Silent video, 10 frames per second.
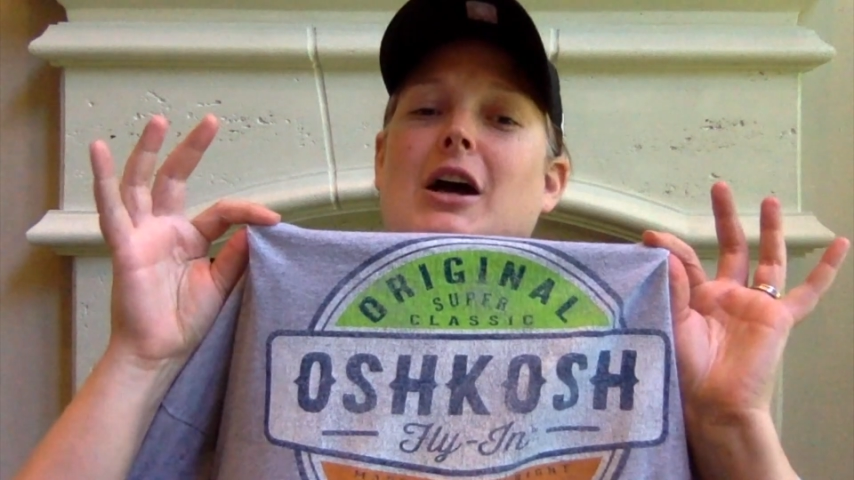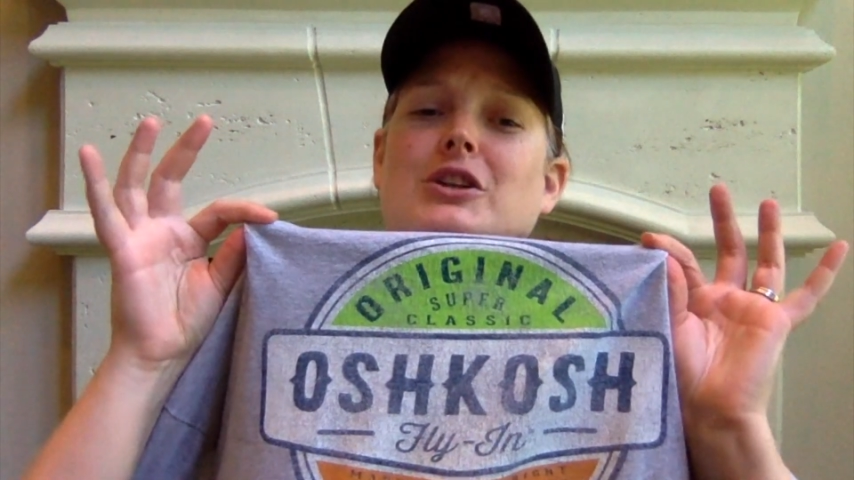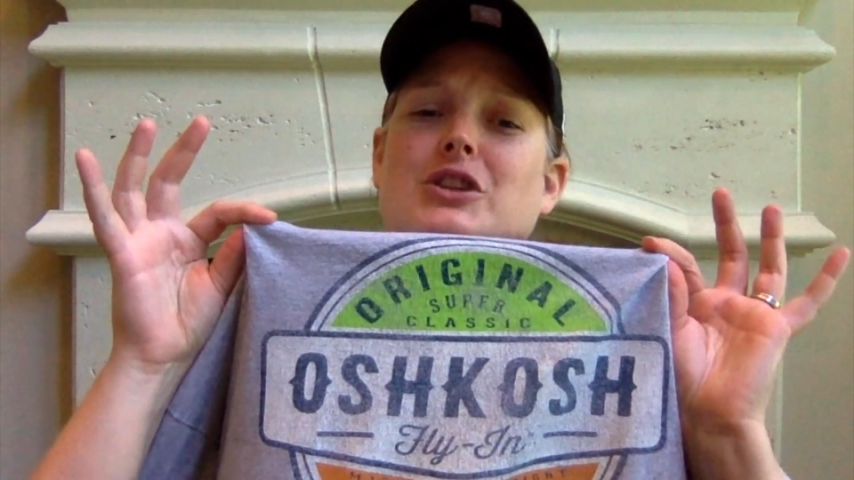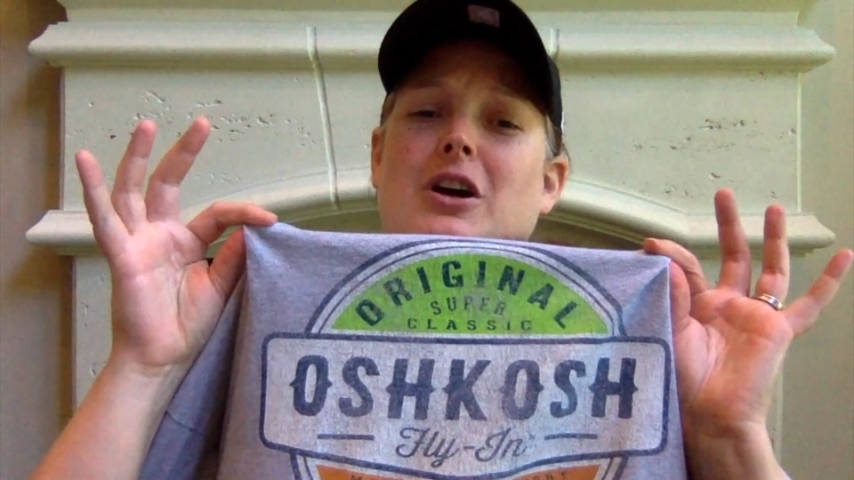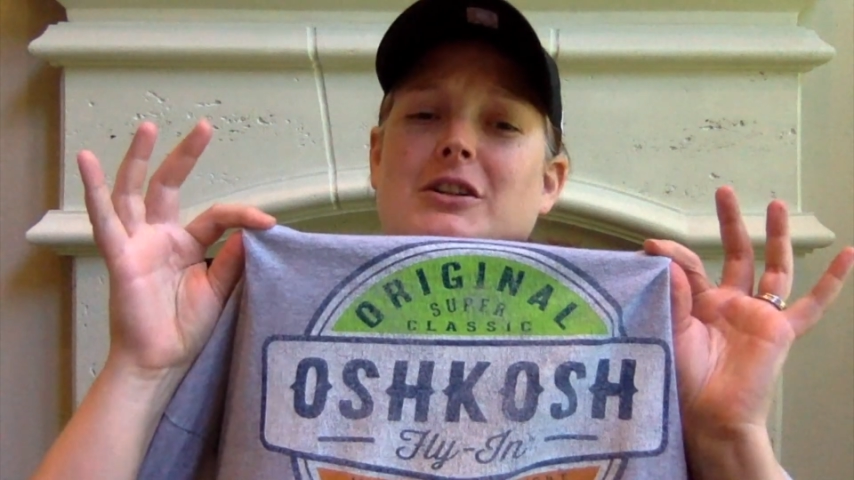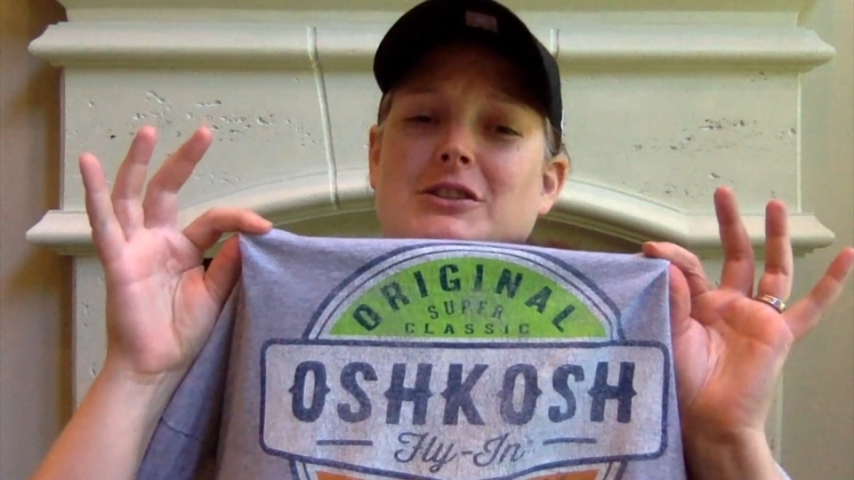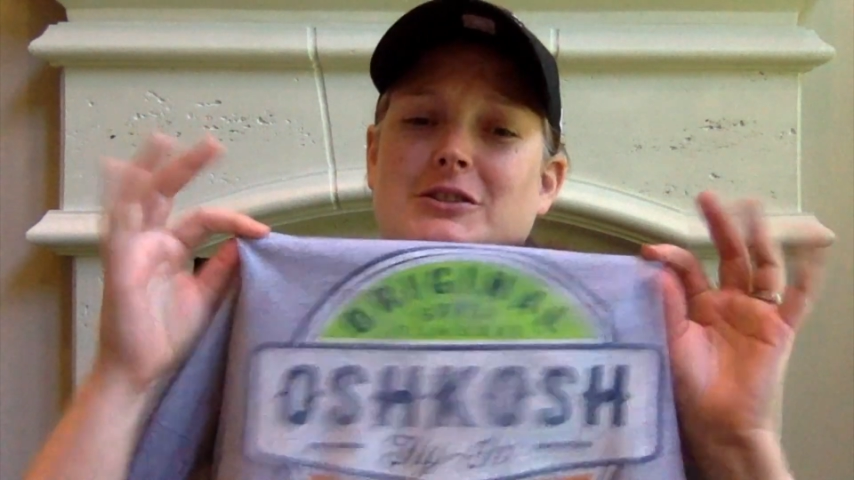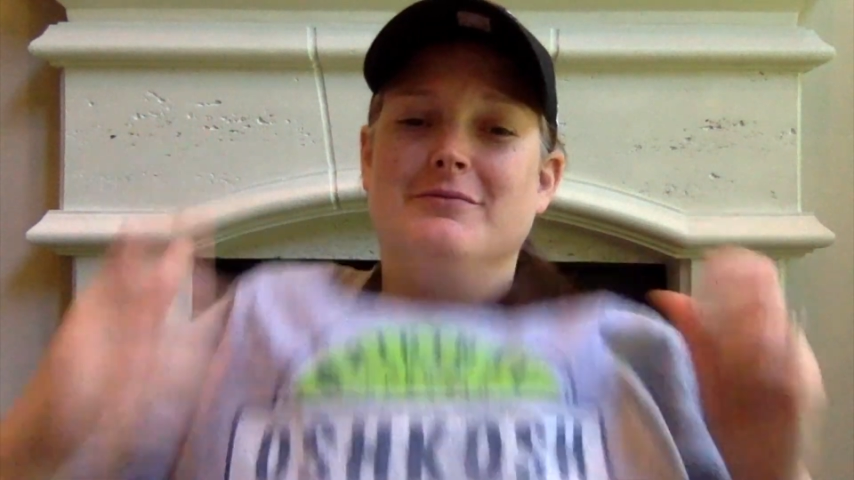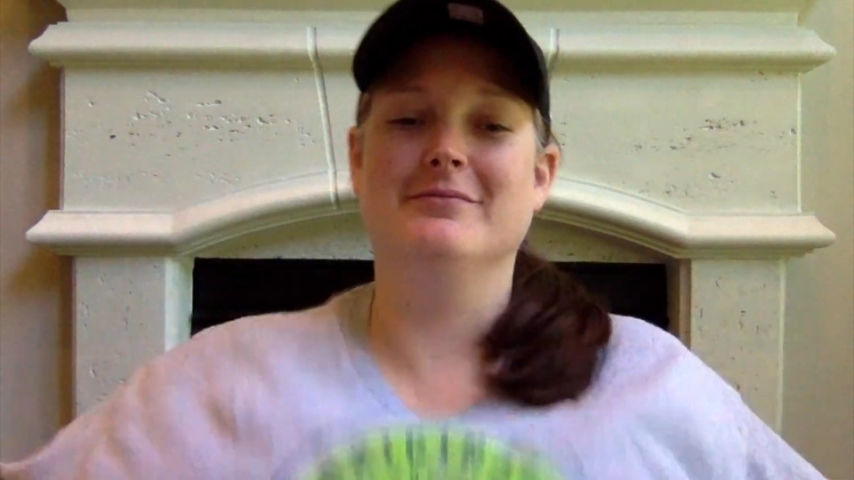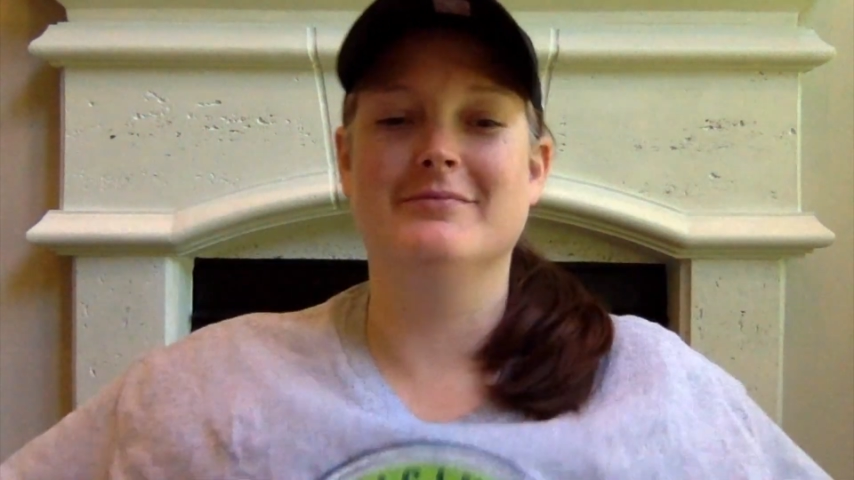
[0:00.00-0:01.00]
Oshkosh,
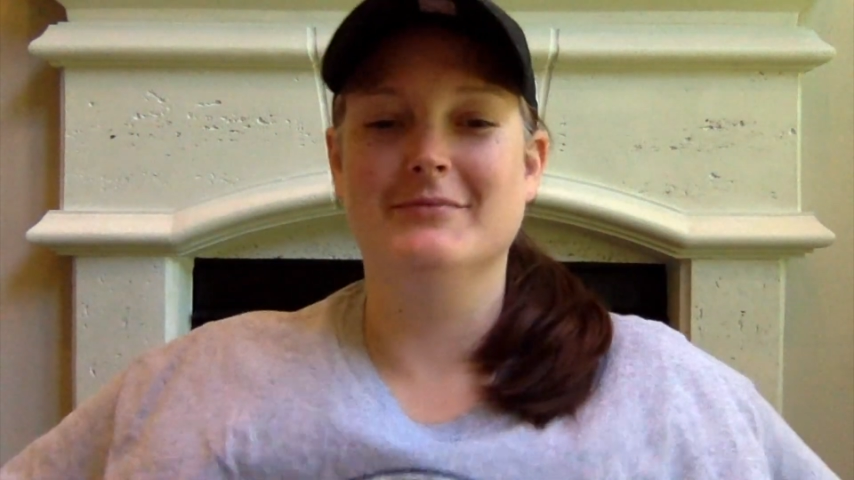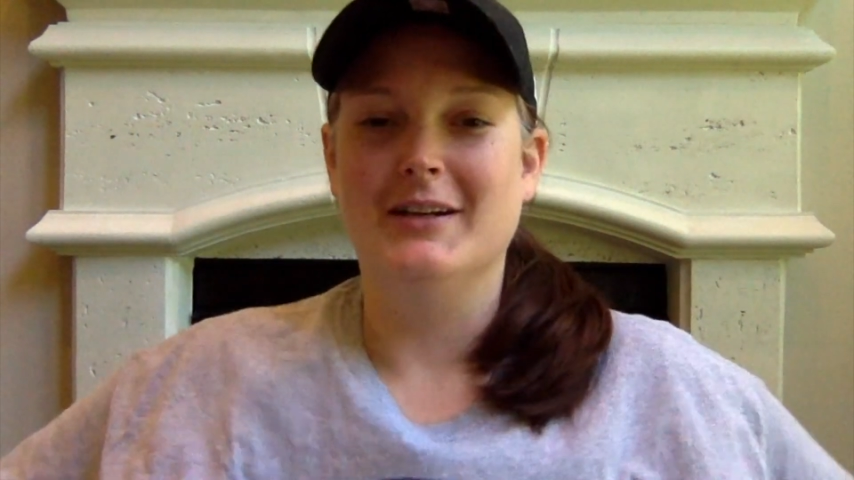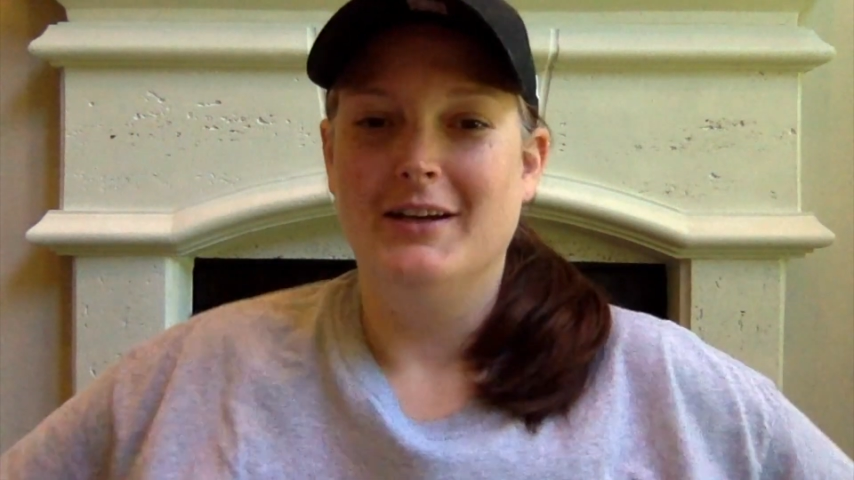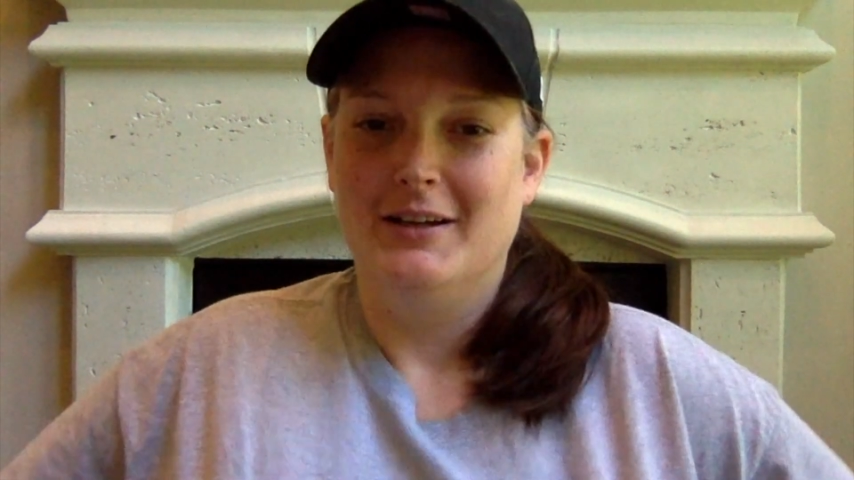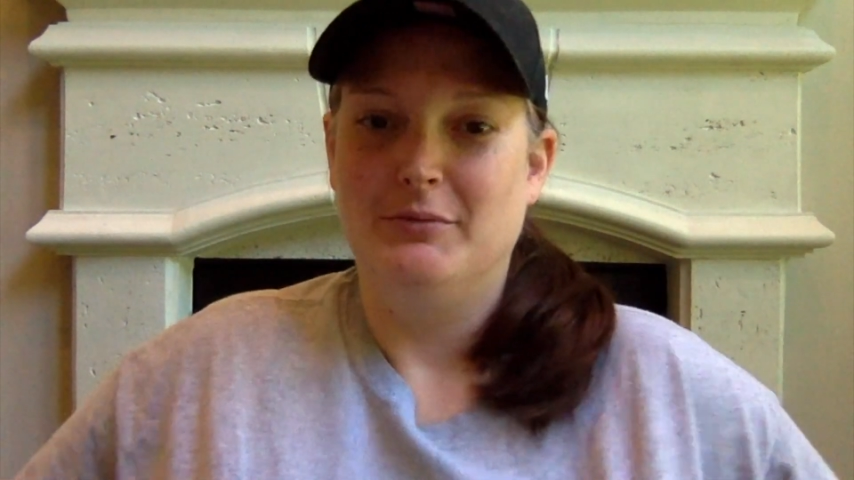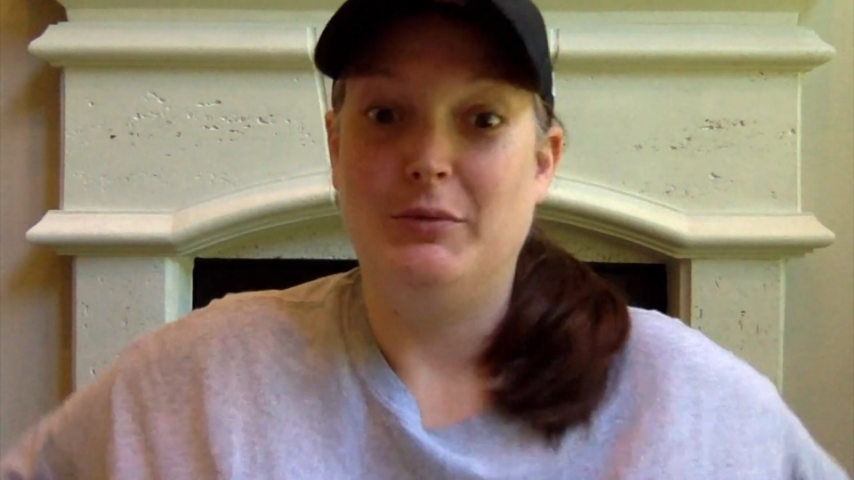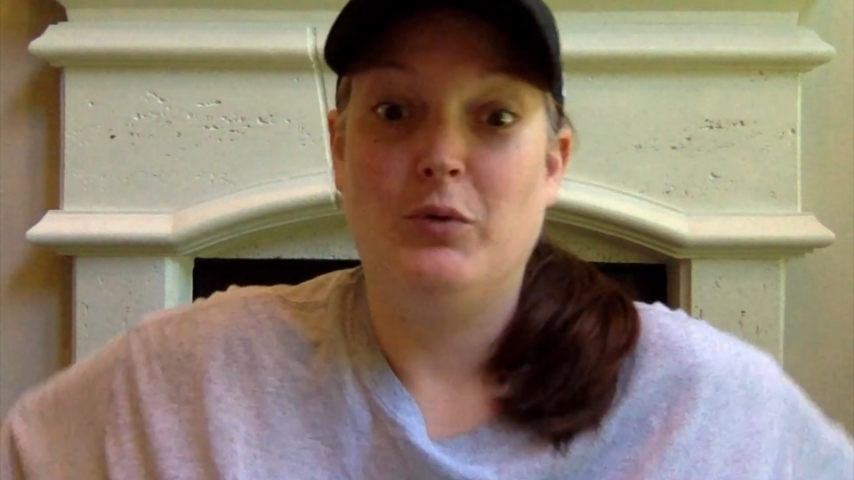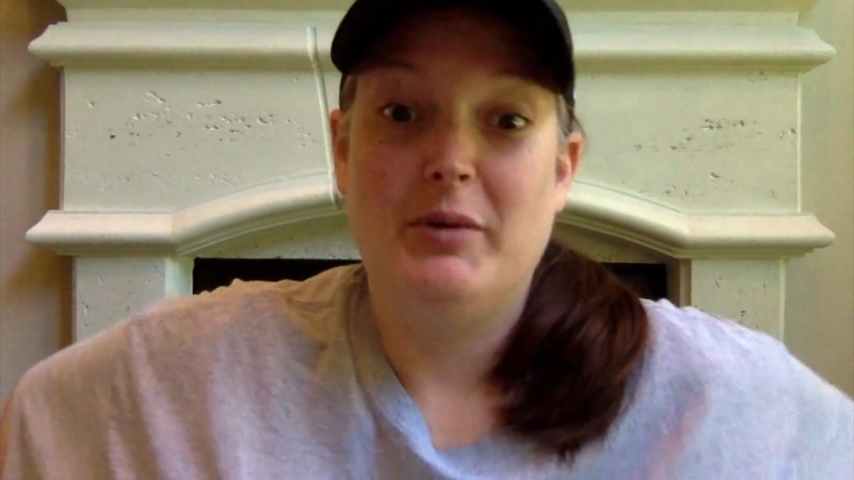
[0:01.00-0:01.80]
one